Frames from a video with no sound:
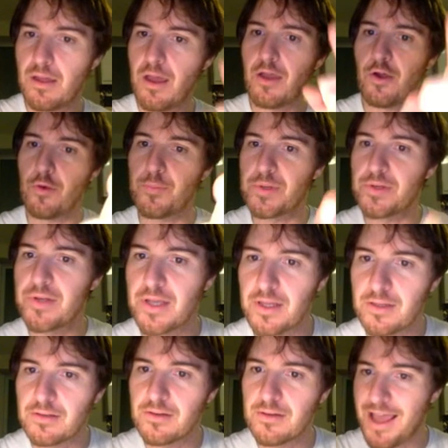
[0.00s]
I hope you
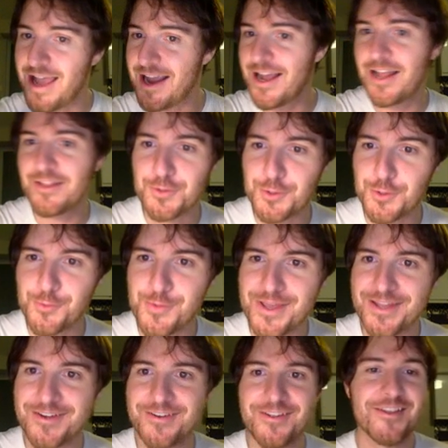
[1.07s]
did. I got the
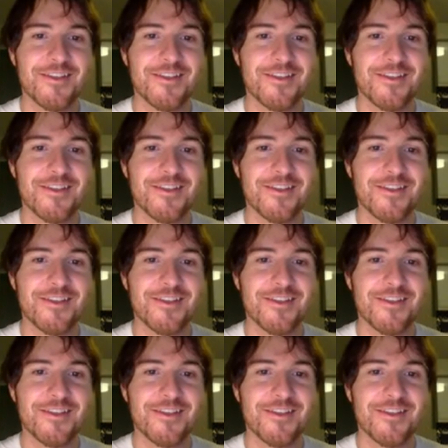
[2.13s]
domain.